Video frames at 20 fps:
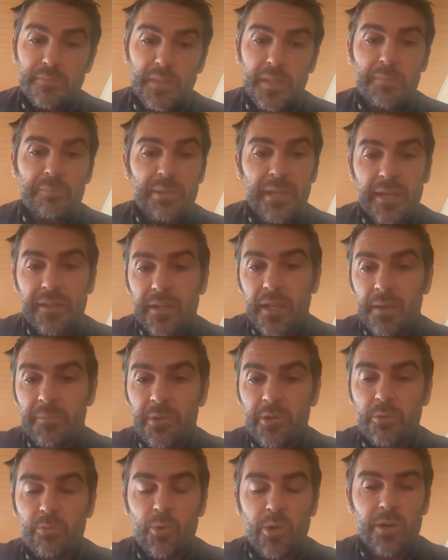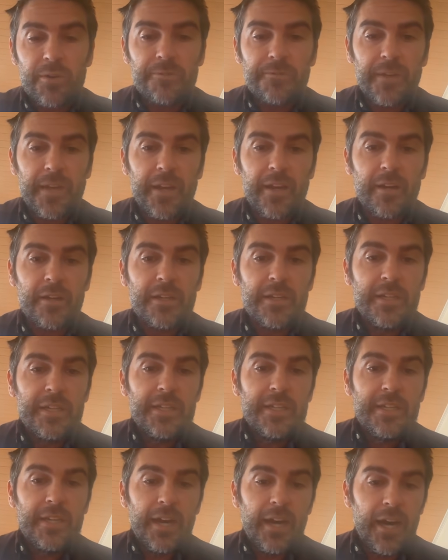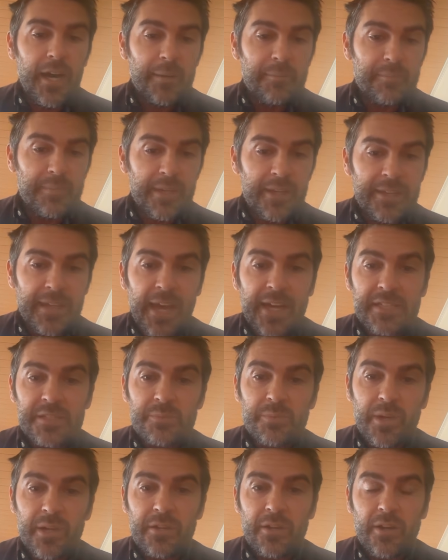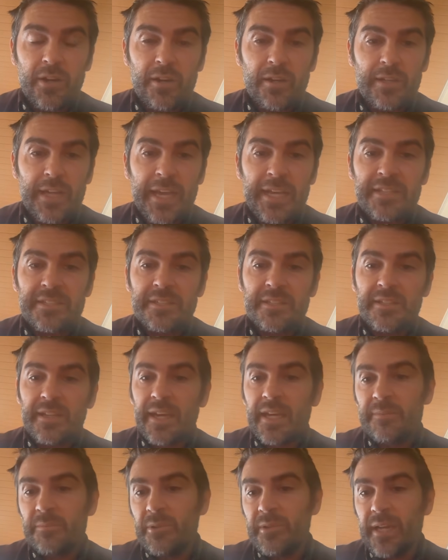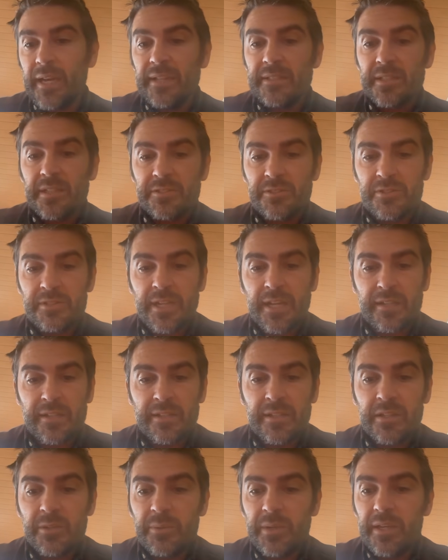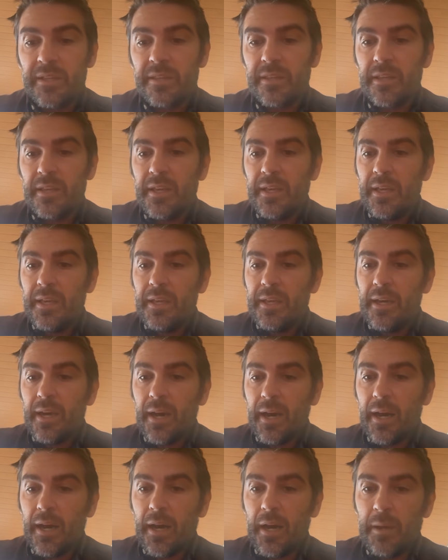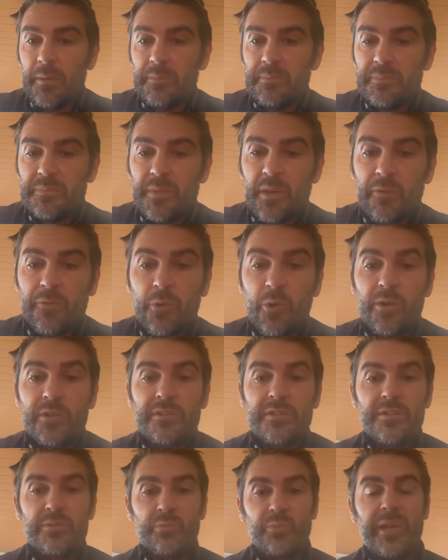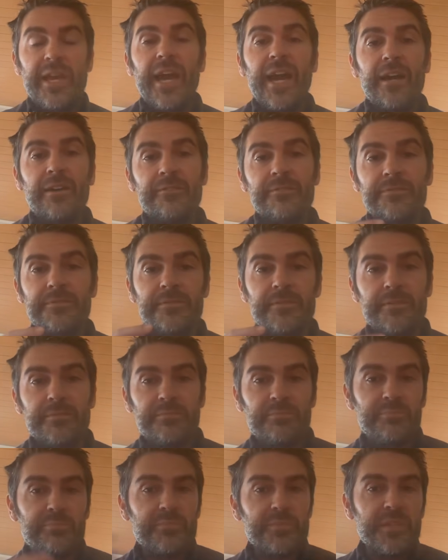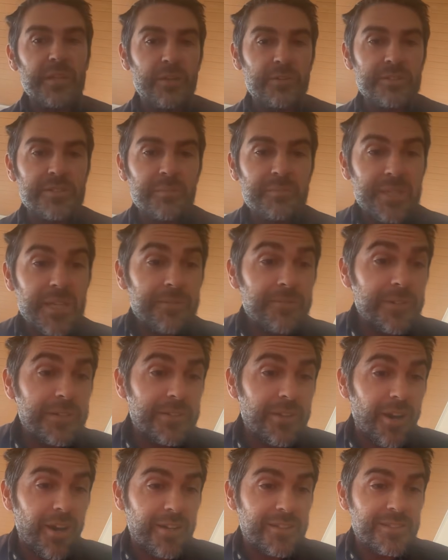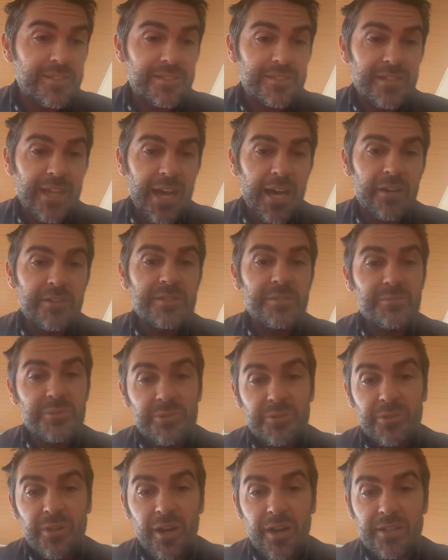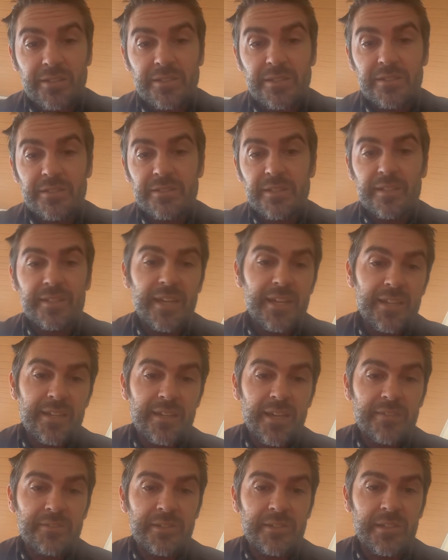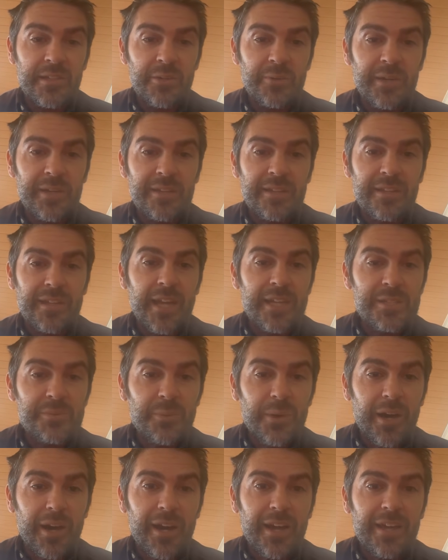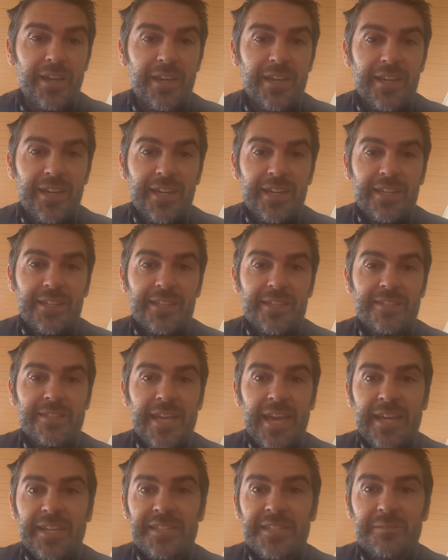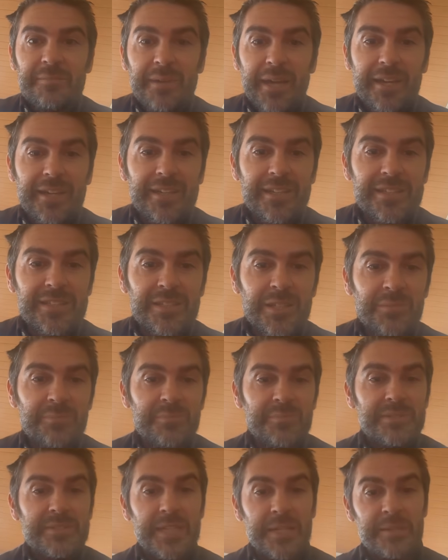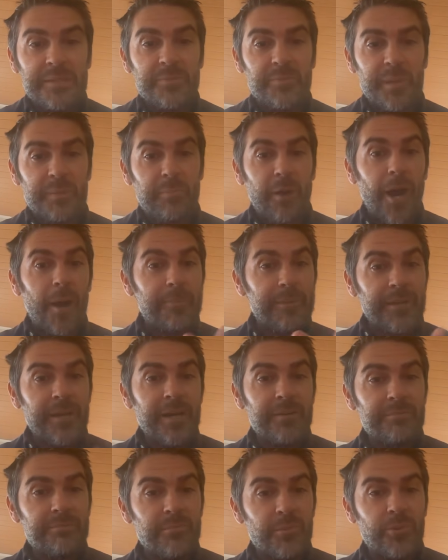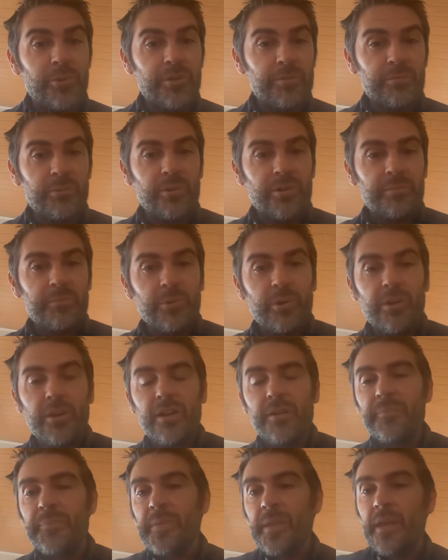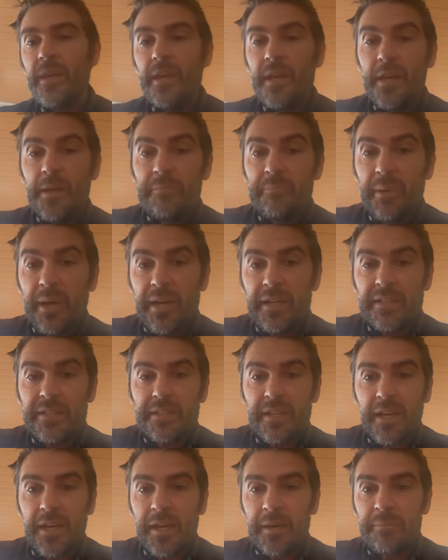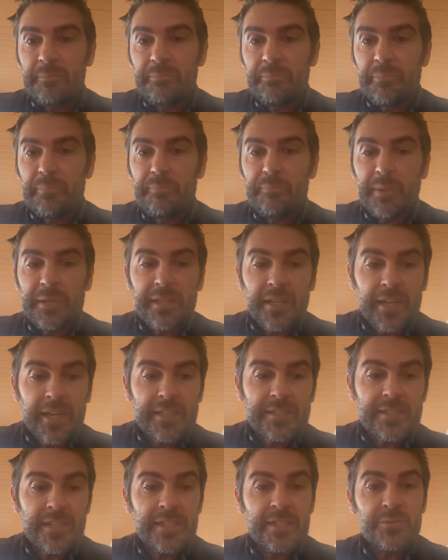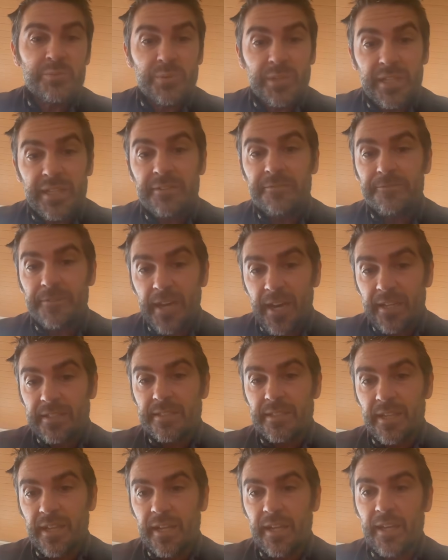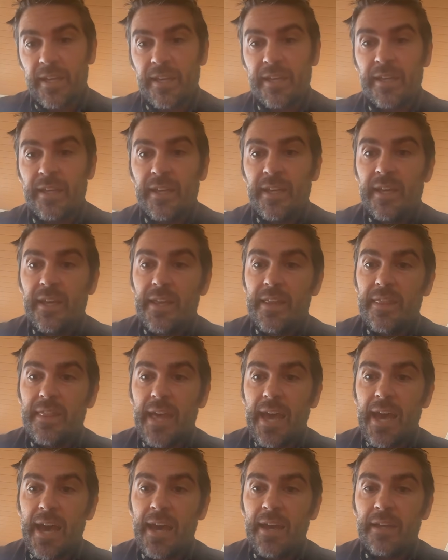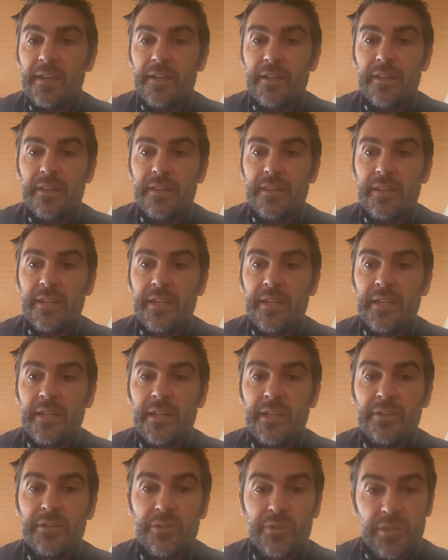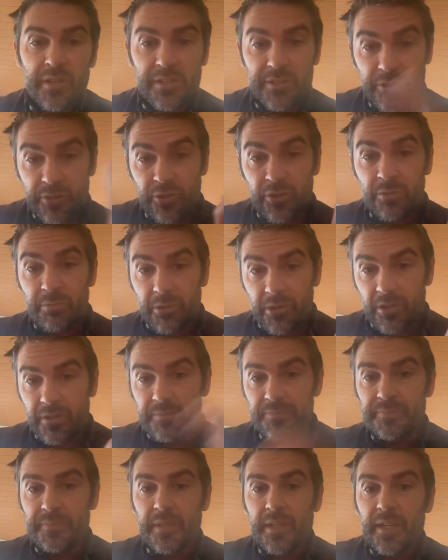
plant chemical warfare, and that's what our ancient animal ancestors had to deal with. Of course, we have some different toxins now, some new toxins that they didn't have to deal with, and that's why this ancient mechanism seems to be popping up more and more and more. But like I said, it's really fascinating that the tumor